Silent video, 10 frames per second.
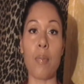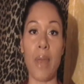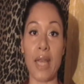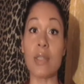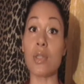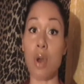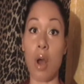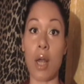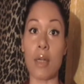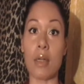based
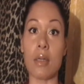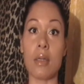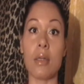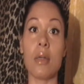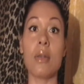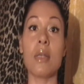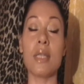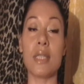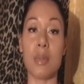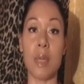on
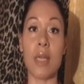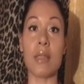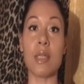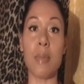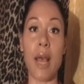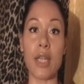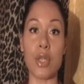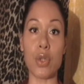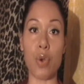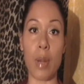the Simeon's
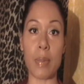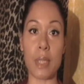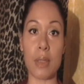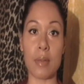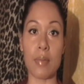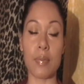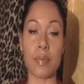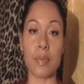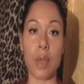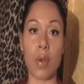manuscript,
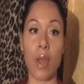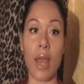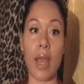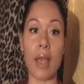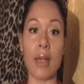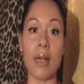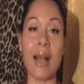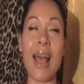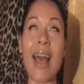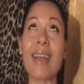okay?
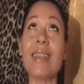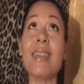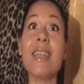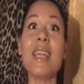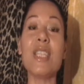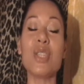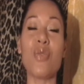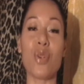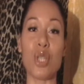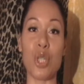At least
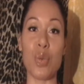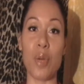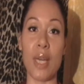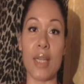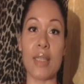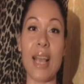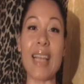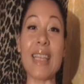for 2 weeks,